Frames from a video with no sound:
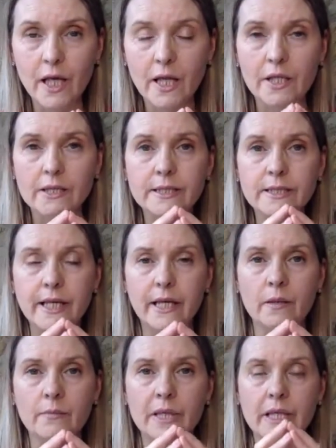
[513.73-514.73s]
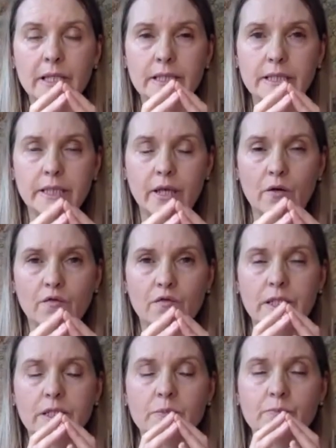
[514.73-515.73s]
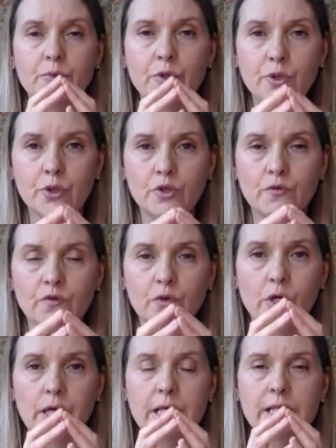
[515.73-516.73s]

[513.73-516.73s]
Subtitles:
The ceremony itself, this beautiful,